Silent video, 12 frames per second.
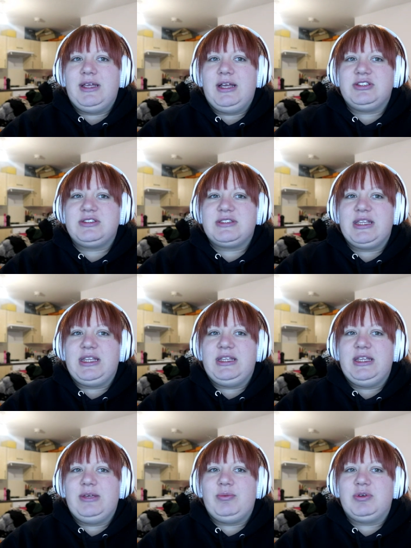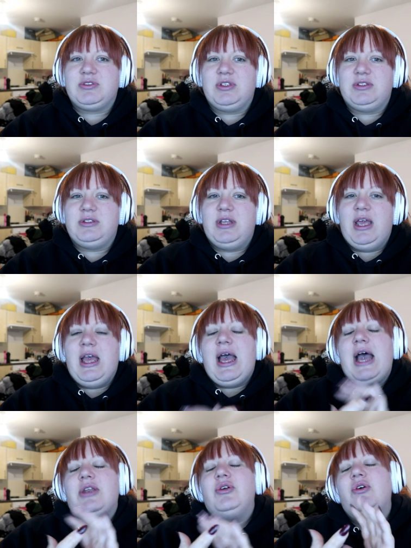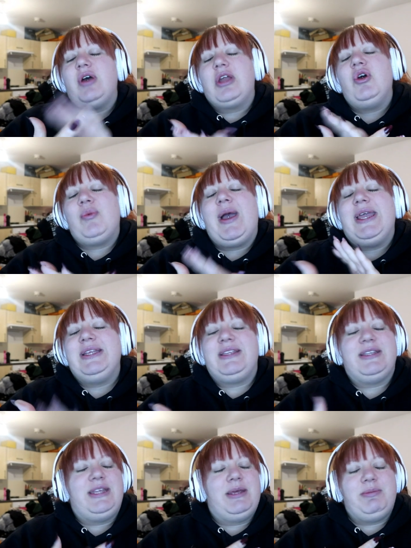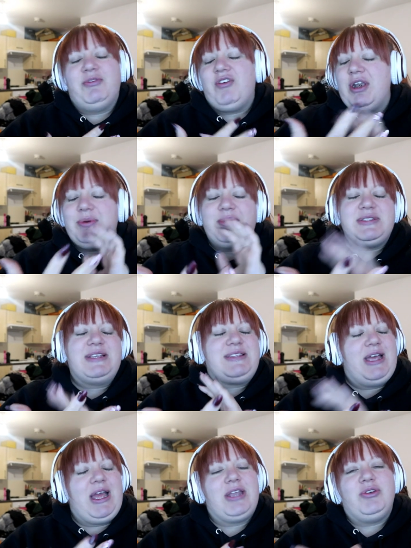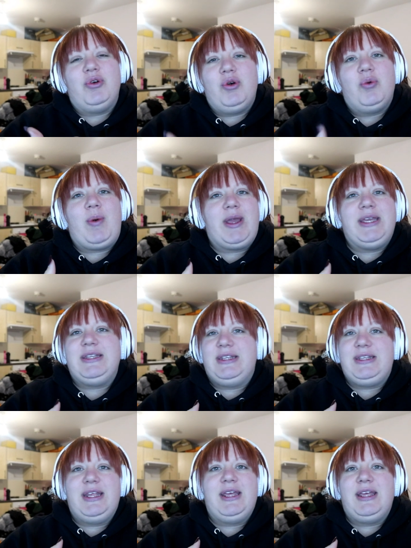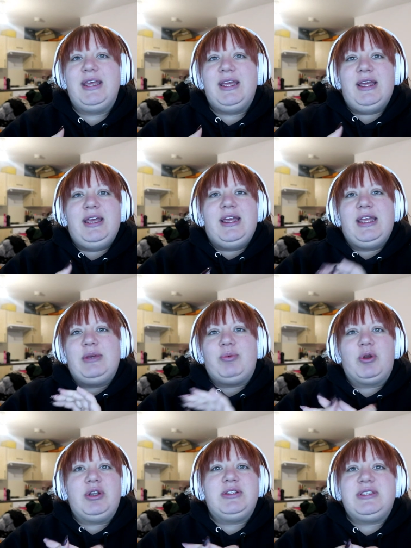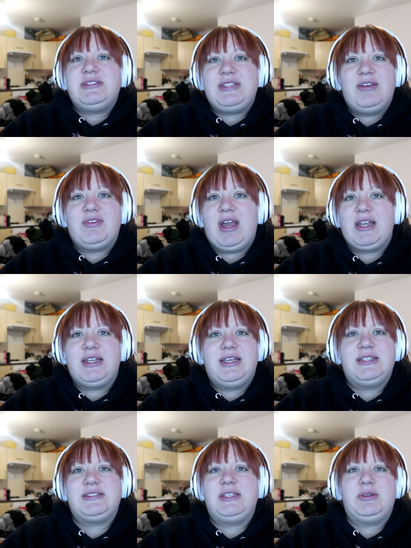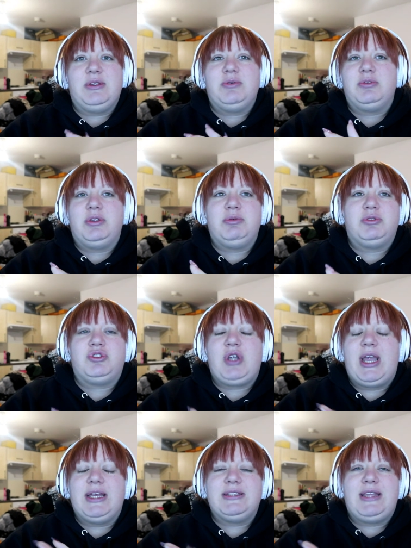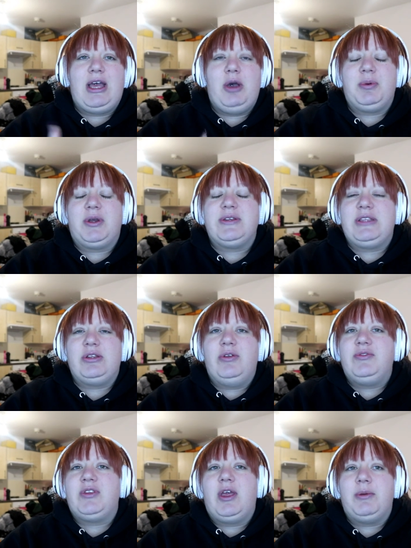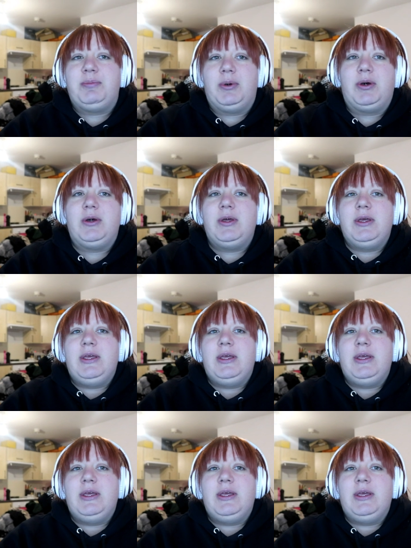I just think it wasn't. I know, I know why he did it. Before anyone says that, I know why he did it. He wanted to save Katniss. He, he, he was trying to help her because he loves her, but